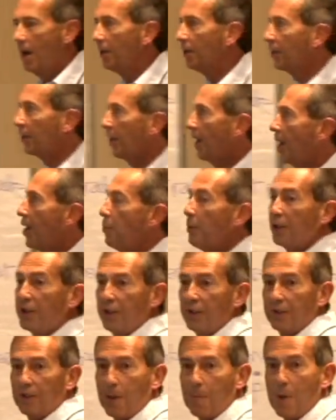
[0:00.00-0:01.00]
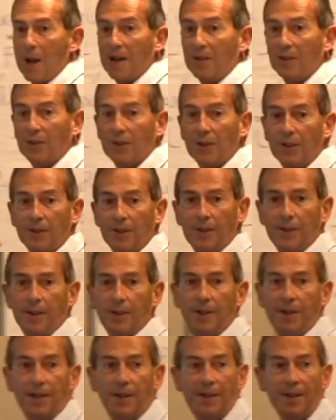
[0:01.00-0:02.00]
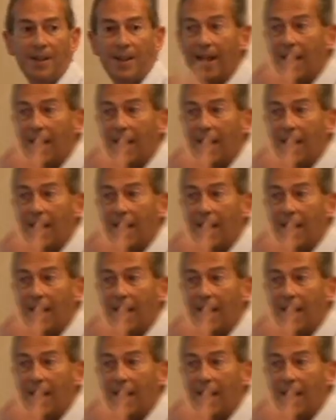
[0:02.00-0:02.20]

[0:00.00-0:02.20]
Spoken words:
and say which is the best. And